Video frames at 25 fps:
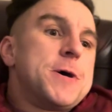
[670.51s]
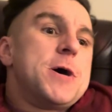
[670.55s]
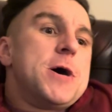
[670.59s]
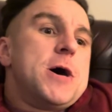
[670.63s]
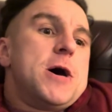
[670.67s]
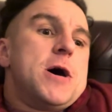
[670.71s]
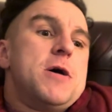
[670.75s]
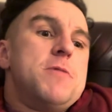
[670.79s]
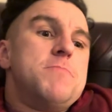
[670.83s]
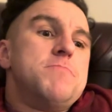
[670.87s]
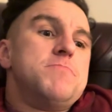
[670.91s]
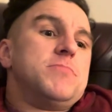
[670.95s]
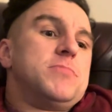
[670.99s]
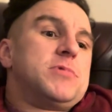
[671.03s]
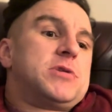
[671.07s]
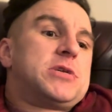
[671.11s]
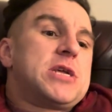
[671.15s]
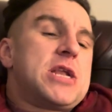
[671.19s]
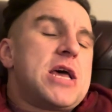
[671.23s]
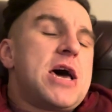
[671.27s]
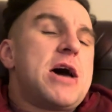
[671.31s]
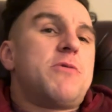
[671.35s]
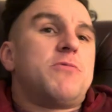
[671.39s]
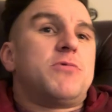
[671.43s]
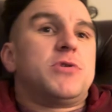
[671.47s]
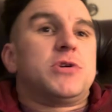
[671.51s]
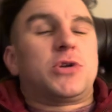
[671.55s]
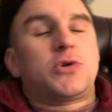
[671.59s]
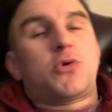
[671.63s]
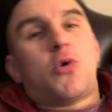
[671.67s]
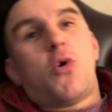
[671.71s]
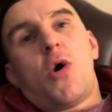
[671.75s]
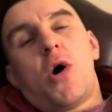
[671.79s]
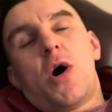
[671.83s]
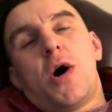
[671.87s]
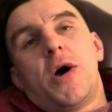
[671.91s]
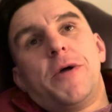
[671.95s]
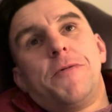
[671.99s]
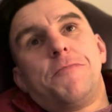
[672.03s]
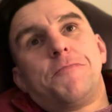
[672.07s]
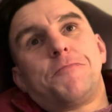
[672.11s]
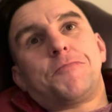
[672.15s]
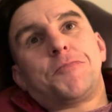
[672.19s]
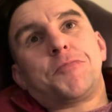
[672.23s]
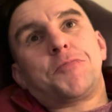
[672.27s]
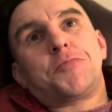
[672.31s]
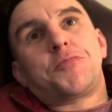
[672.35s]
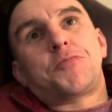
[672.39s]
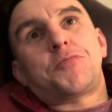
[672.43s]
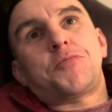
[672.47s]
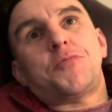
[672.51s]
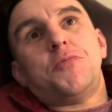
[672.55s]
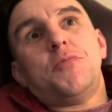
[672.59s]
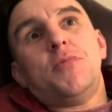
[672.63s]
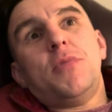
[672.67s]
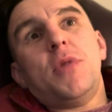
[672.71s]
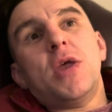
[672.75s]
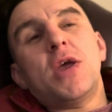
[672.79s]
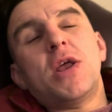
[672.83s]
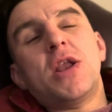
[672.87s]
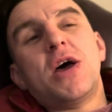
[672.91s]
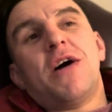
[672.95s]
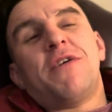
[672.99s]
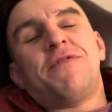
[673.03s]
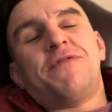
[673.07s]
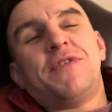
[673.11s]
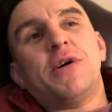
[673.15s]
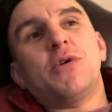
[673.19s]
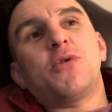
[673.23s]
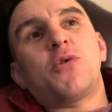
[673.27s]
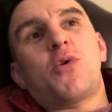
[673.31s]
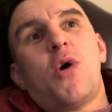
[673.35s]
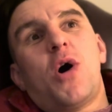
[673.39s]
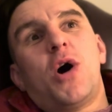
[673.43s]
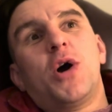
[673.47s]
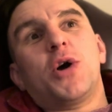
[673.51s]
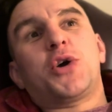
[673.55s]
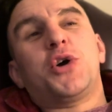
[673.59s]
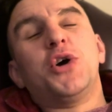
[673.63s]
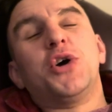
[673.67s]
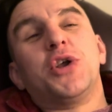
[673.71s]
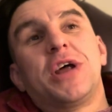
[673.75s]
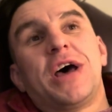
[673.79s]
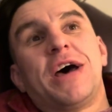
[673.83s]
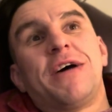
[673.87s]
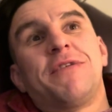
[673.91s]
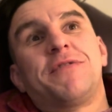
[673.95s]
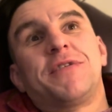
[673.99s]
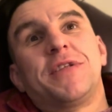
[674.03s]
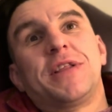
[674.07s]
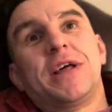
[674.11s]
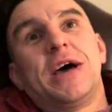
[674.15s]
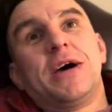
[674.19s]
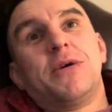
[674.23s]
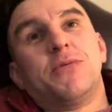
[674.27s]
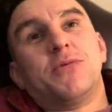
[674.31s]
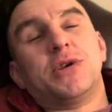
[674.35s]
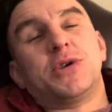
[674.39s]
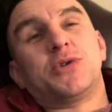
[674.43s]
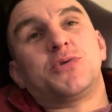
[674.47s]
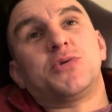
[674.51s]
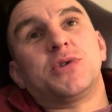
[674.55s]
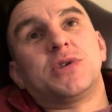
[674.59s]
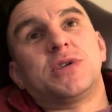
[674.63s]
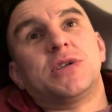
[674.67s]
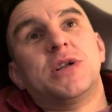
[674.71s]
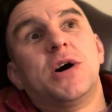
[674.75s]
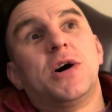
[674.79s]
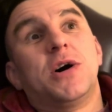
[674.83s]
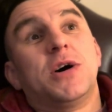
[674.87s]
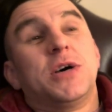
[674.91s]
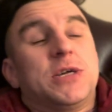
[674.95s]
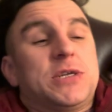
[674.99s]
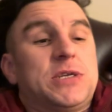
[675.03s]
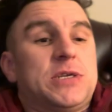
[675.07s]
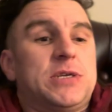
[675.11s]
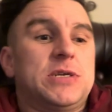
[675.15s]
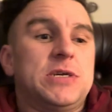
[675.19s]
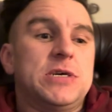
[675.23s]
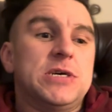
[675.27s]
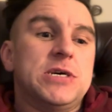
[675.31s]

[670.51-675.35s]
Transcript: So that was quite, you know, I felt quite good after that, which was nice.